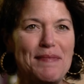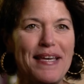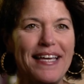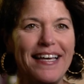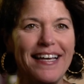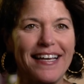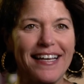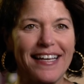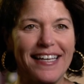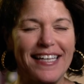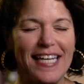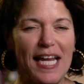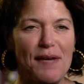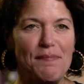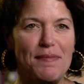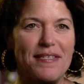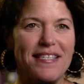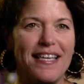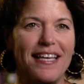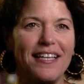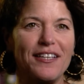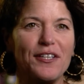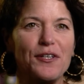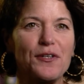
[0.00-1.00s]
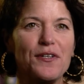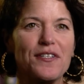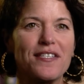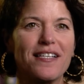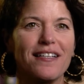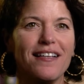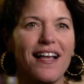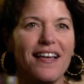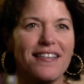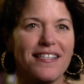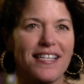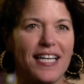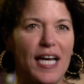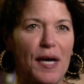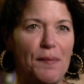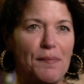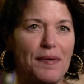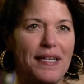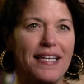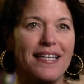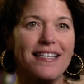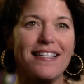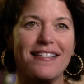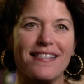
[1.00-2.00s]
is Mia, and I'm a St. Louis Closet
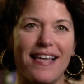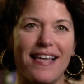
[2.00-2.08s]
Company